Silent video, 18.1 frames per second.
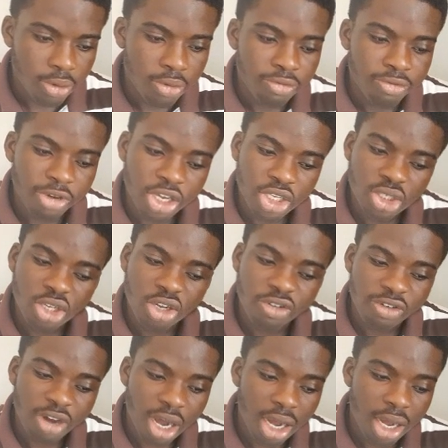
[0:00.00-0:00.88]
Voice
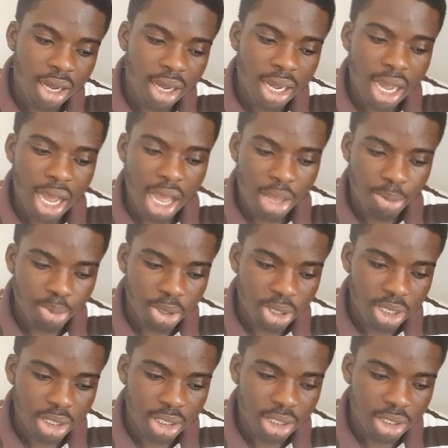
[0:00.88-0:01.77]
over IP.
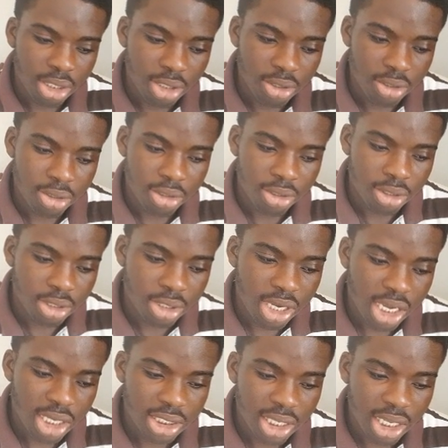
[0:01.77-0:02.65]

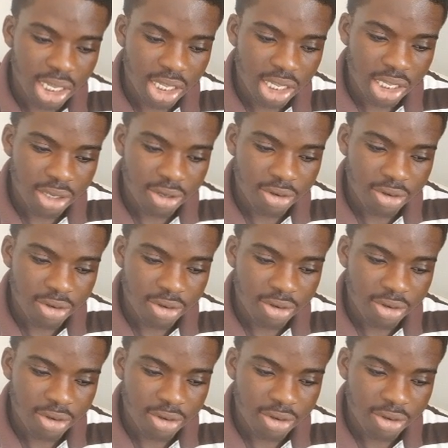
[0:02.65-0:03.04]
That's the